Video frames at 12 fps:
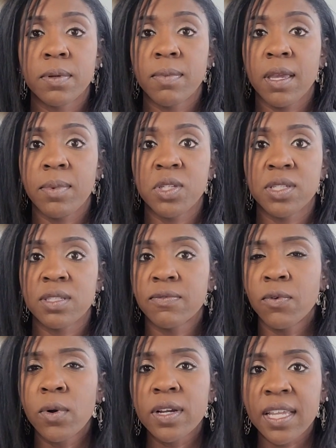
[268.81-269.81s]
maybe just a
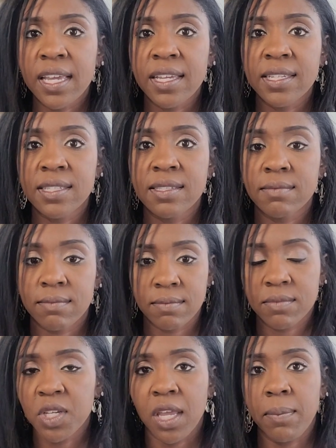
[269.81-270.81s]
4-dance
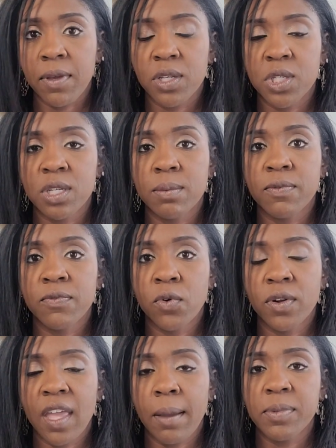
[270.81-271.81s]
championship
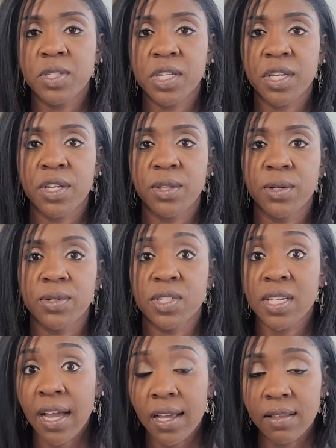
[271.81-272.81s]
for that particular
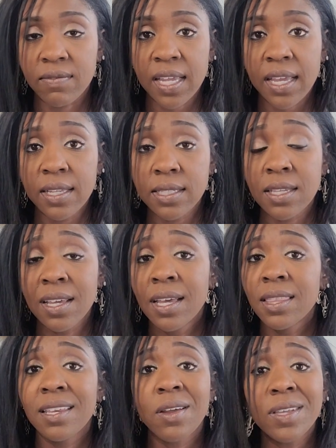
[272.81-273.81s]
style of dance,
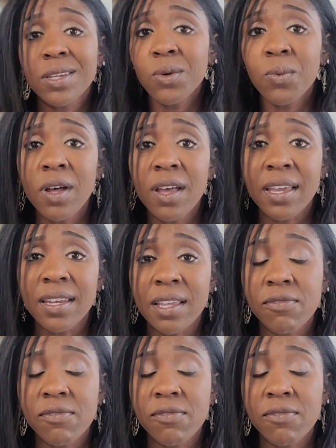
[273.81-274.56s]
then only do one.